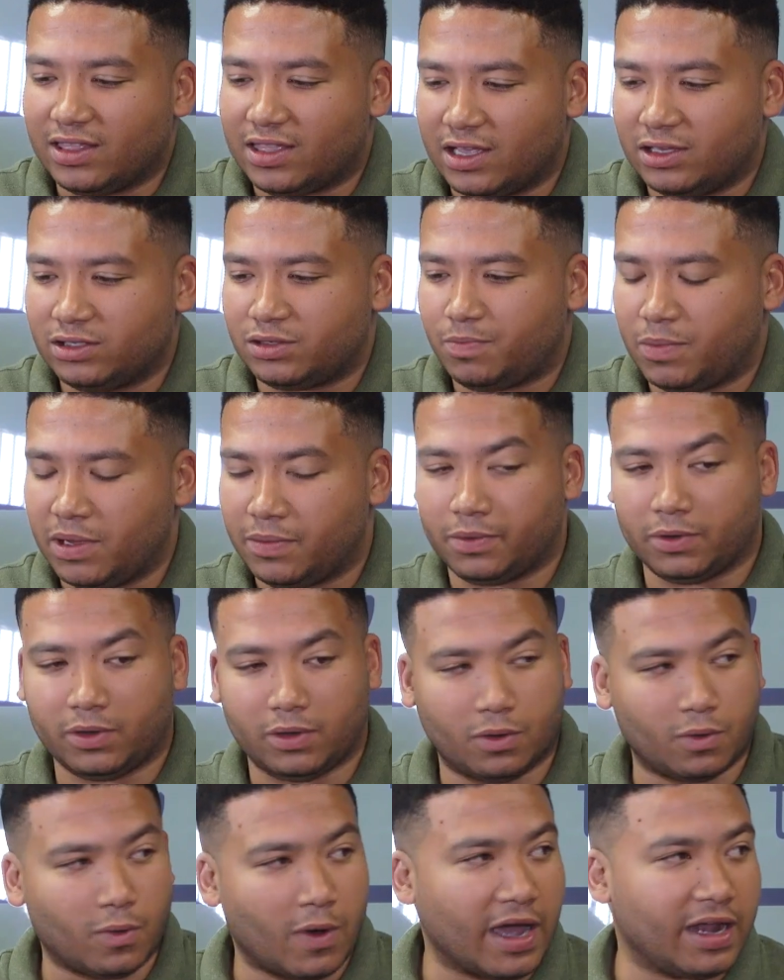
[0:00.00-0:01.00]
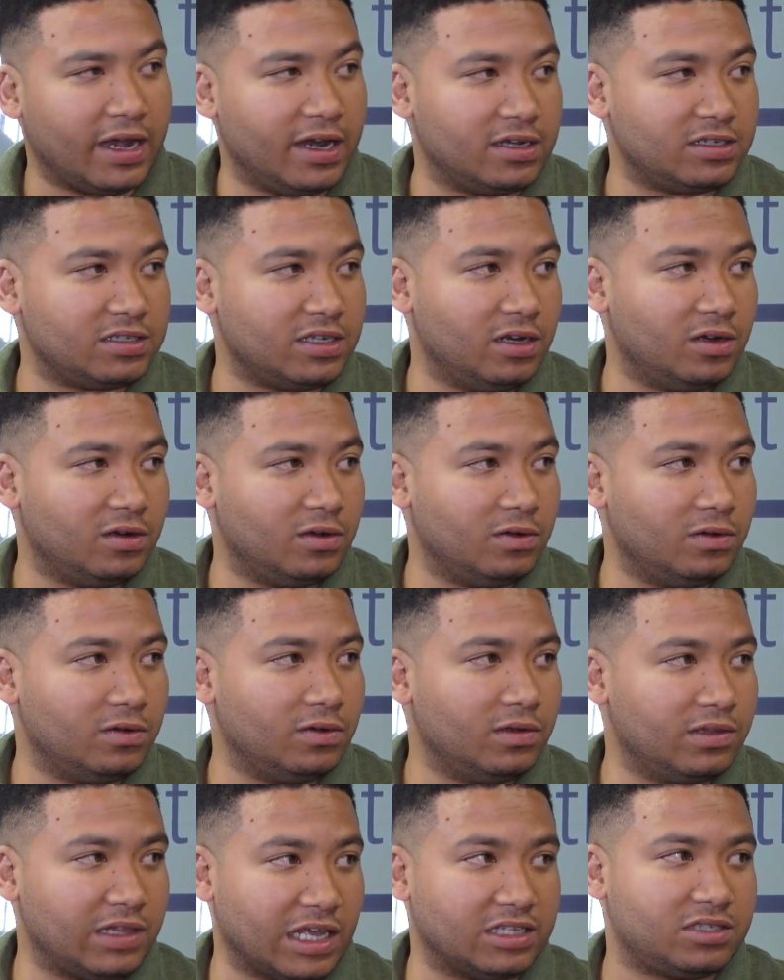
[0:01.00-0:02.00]
things people in the wine industry do
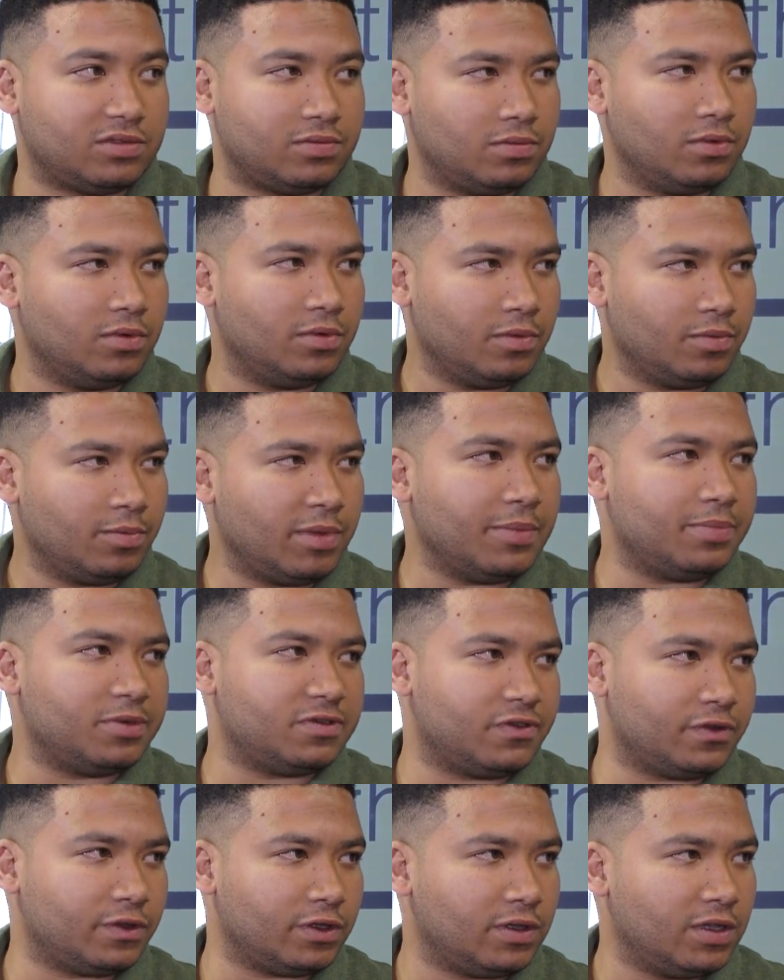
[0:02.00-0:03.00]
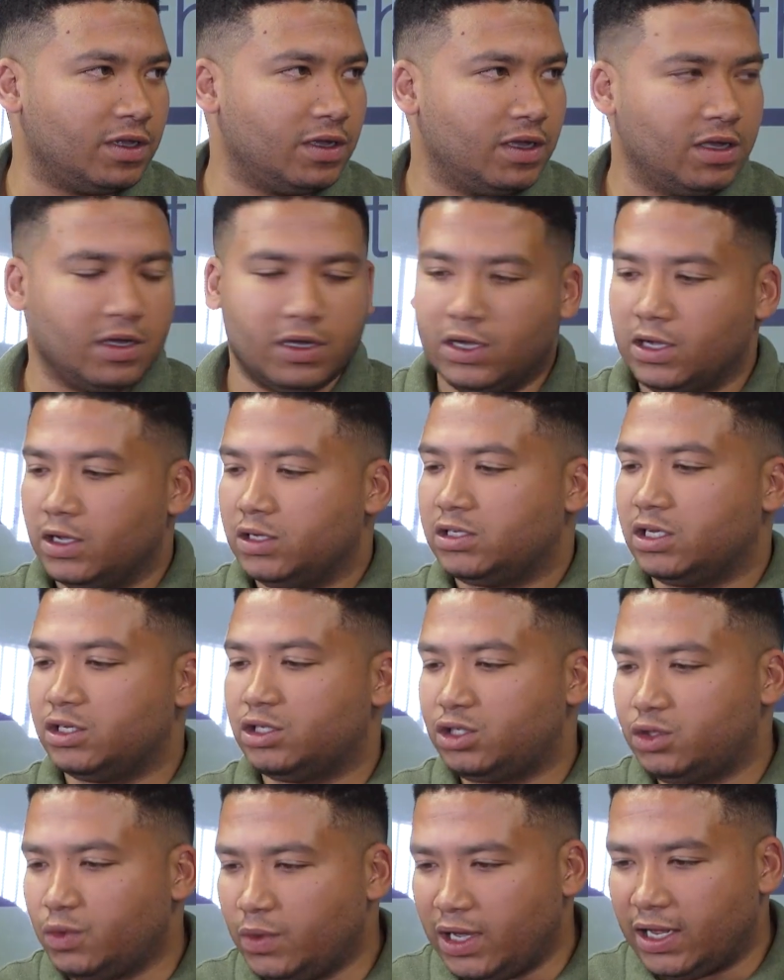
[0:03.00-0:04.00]
that's purposeful. So
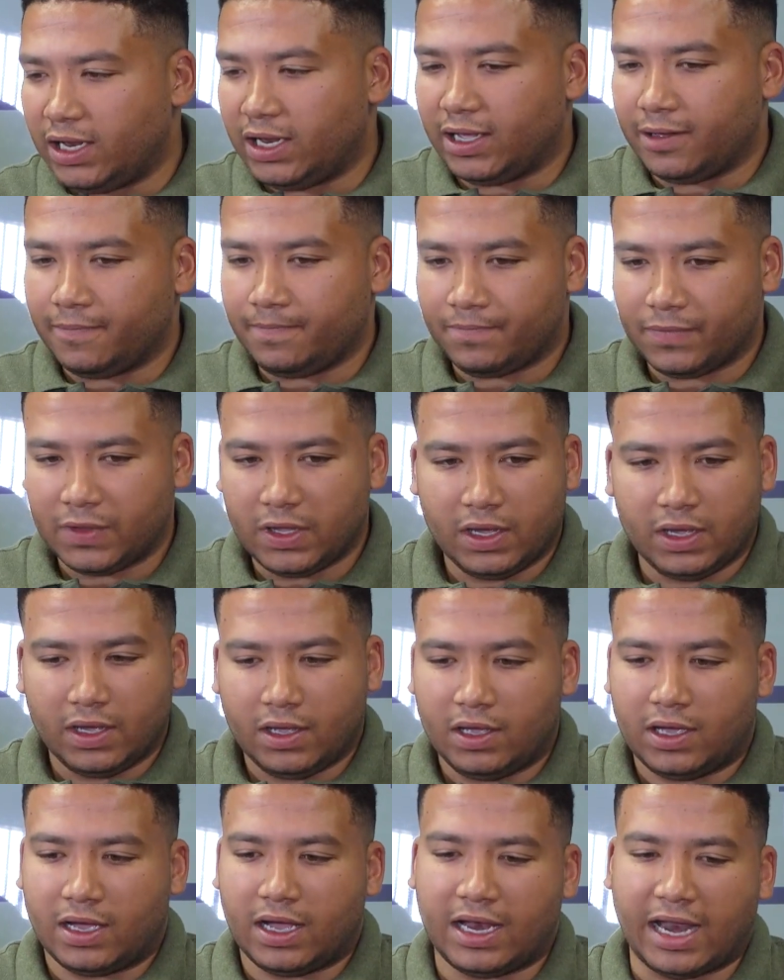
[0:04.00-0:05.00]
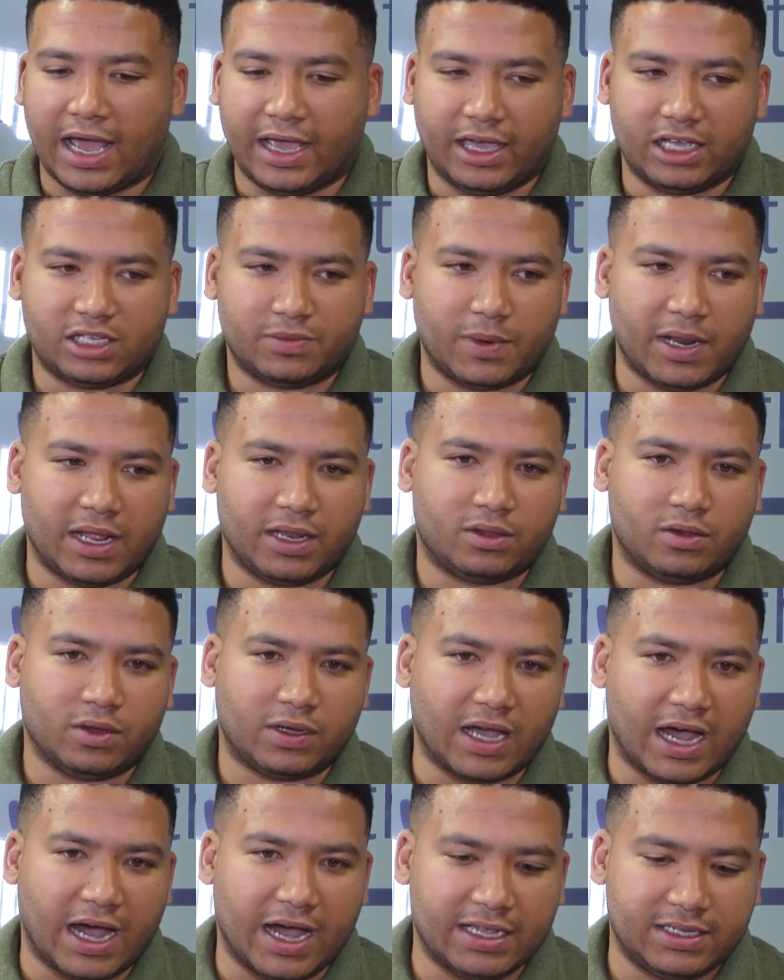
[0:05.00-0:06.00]
swirling, I like explaining to
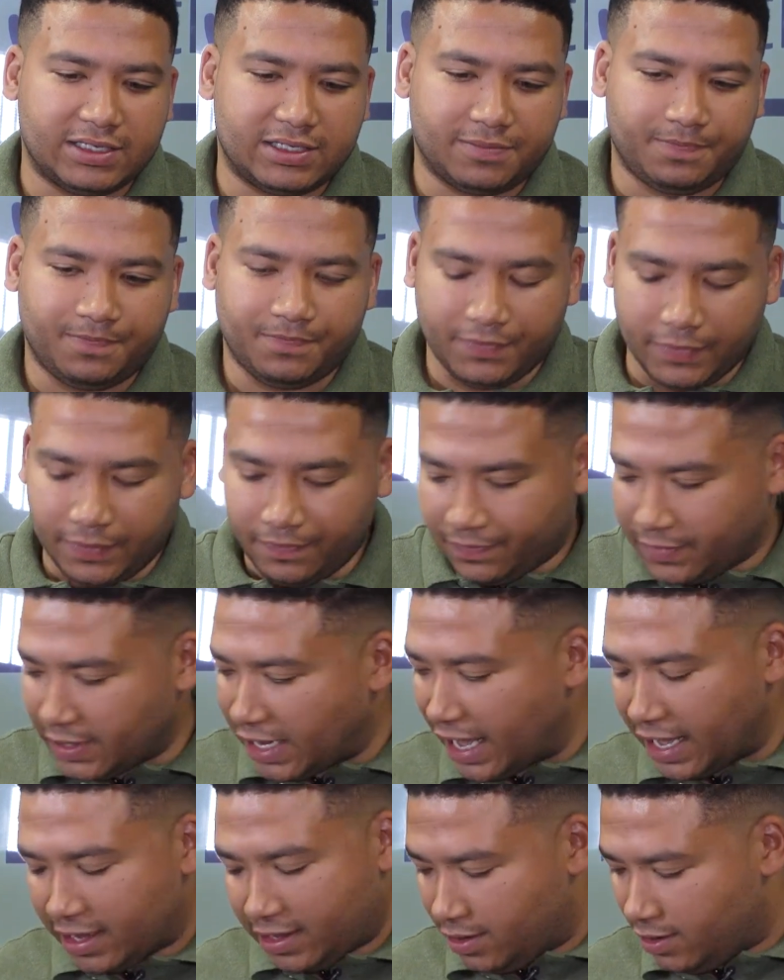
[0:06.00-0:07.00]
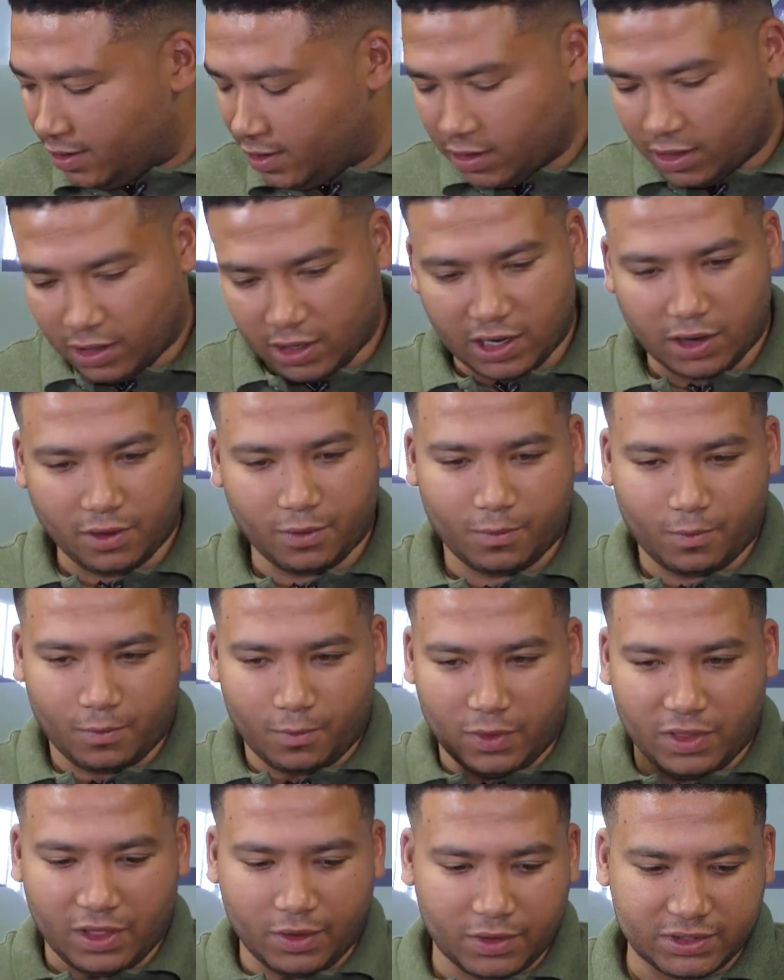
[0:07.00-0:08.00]
guys, like, you know,
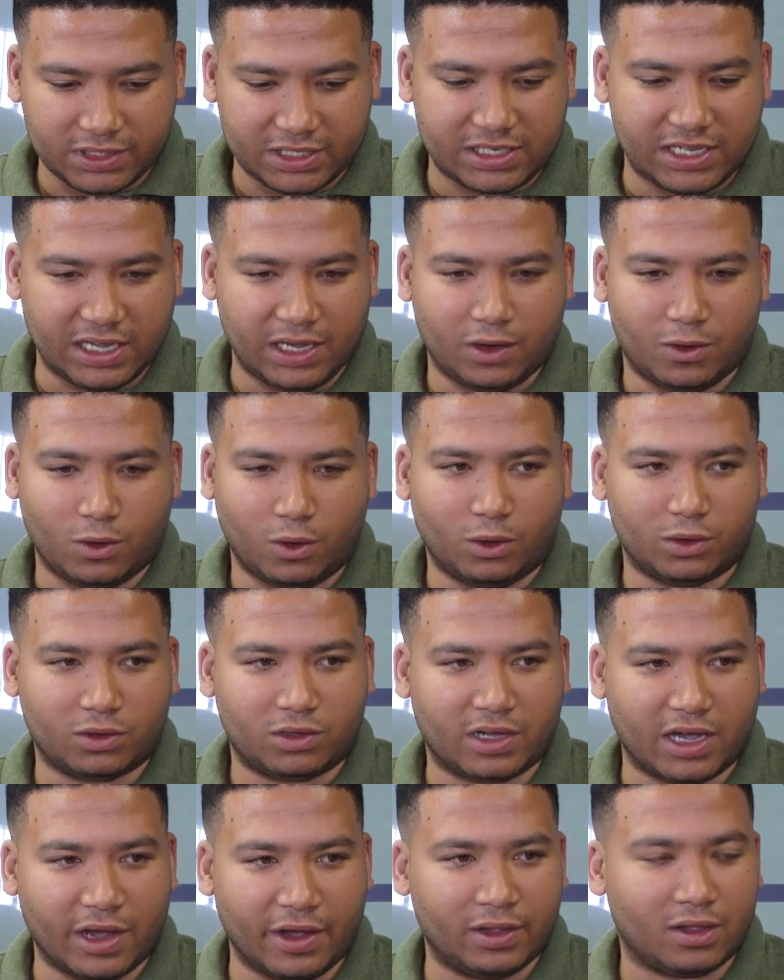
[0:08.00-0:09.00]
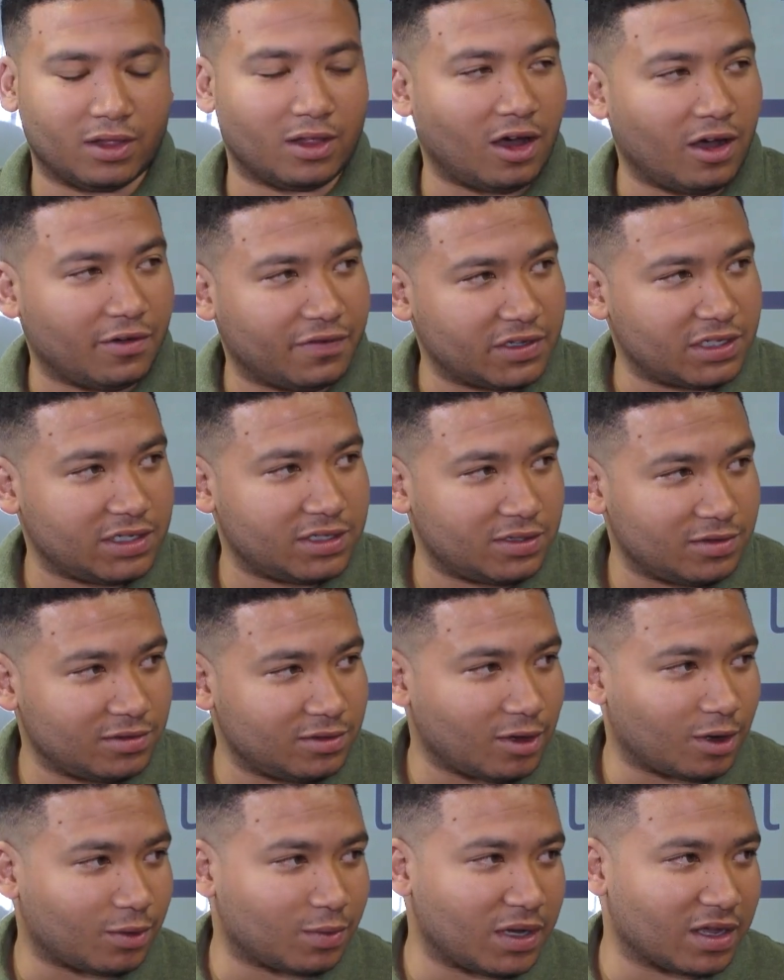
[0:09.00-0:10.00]
when there was this thing called going to the office,
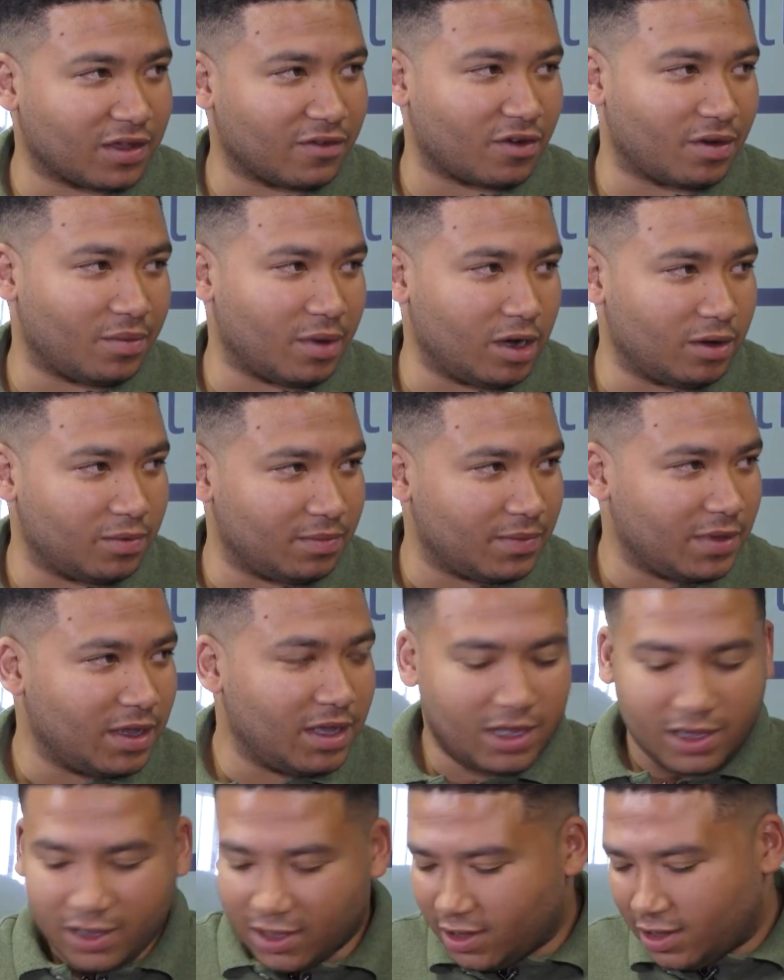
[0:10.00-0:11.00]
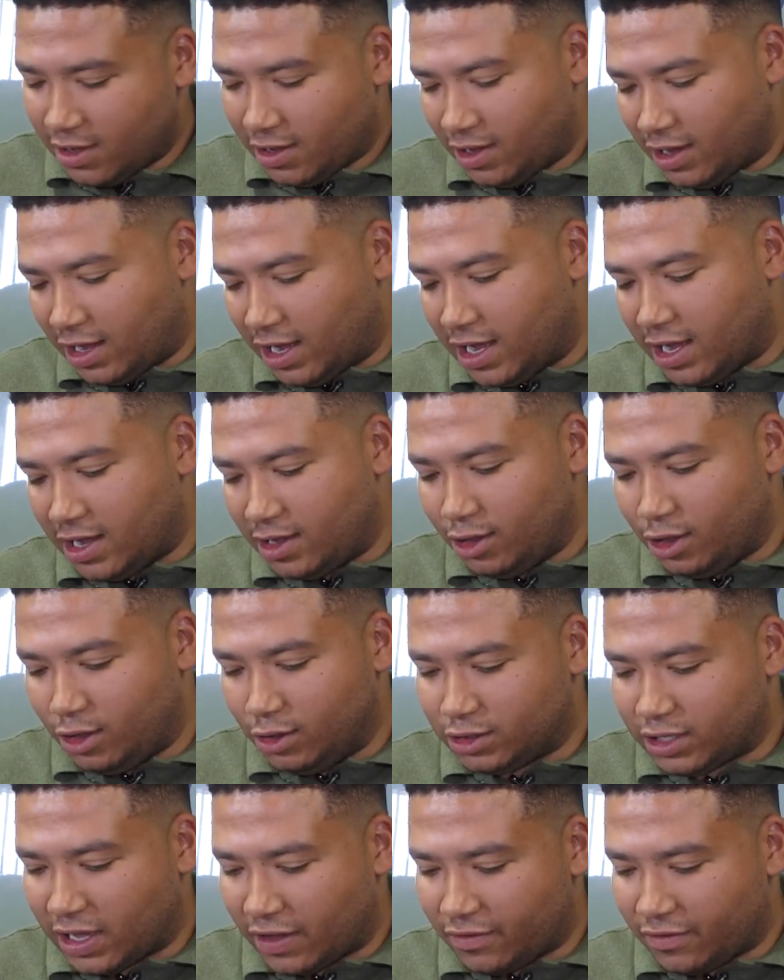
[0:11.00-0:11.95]
not working from home, you used to